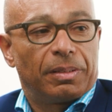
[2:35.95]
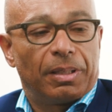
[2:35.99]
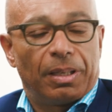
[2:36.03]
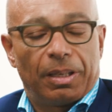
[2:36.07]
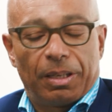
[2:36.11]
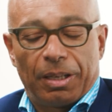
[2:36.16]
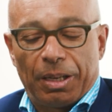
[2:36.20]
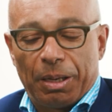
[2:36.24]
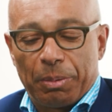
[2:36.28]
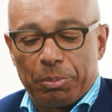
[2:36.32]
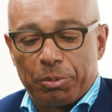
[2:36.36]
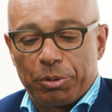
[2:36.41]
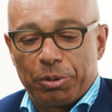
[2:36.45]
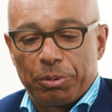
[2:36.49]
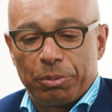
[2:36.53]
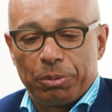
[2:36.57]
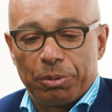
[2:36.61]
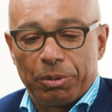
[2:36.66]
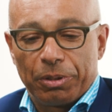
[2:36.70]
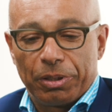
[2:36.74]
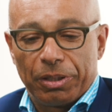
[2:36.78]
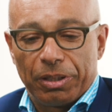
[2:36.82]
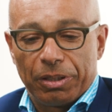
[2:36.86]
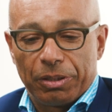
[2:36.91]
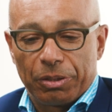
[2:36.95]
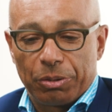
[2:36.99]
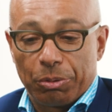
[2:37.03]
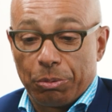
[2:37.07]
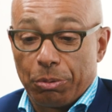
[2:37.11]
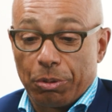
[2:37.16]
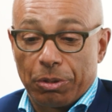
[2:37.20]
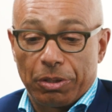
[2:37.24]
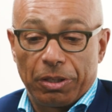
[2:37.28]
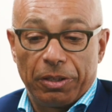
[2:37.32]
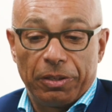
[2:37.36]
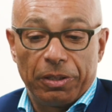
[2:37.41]
Yeah, absolutely.
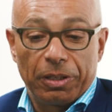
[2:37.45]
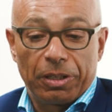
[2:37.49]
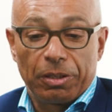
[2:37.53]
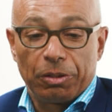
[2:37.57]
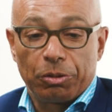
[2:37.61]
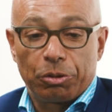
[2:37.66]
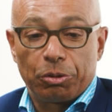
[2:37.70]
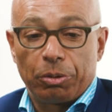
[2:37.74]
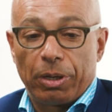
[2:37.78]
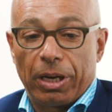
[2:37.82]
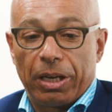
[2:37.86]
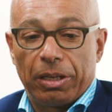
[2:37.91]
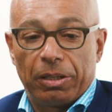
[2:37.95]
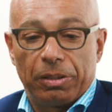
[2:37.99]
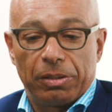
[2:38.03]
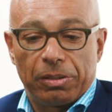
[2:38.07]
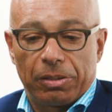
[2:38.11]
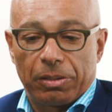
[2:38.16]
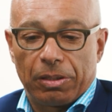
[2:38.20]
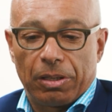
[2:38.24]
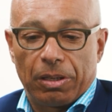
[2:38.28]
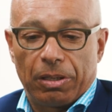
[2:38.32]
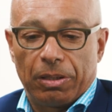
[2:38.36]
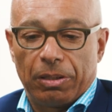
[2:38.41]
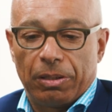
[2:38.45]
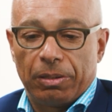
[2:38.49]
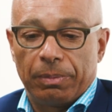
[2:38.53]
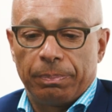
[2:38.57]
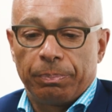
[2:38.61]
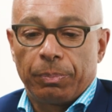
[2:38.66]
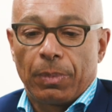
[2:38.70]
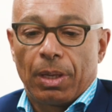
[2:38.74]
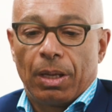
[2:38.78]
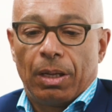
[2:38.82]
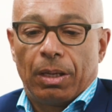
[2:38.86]
So clinical trials are